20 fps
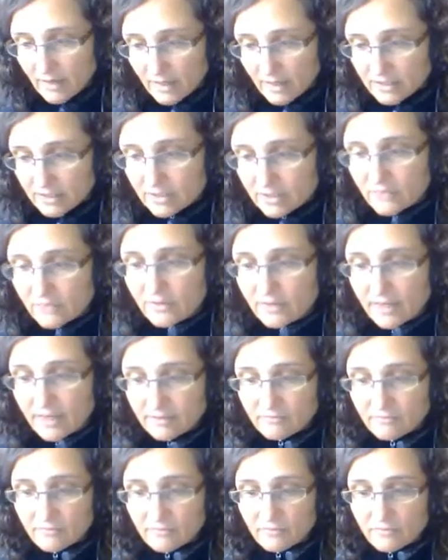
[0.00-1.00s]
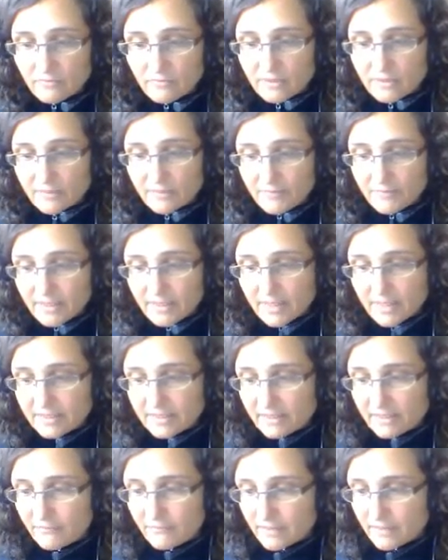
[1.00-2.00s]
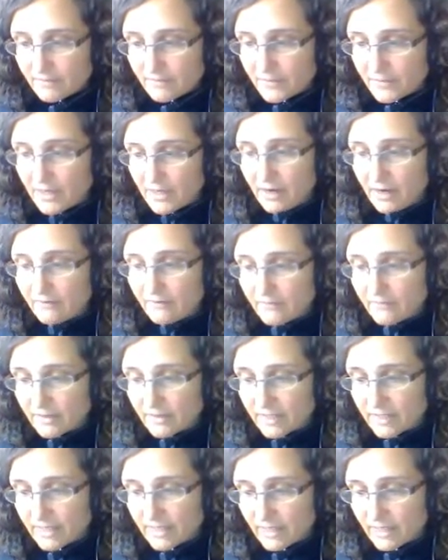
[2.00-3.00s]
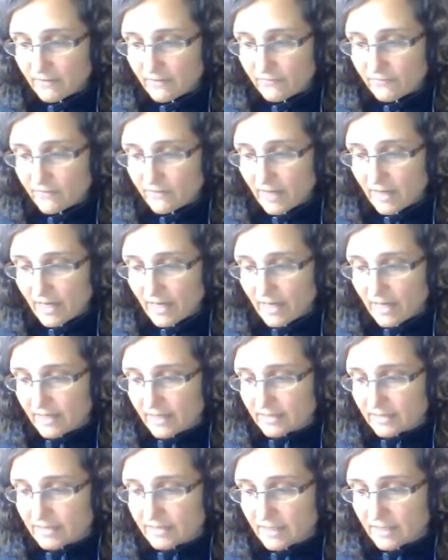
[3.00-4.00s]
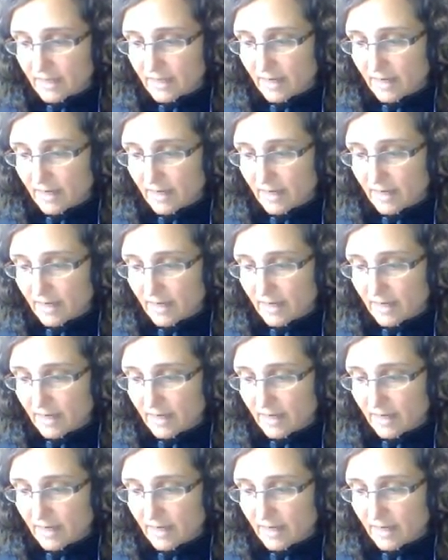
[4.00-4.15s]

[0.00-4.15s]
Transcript: So then, wouldn't it be nice if, wouldn't it be awful if, and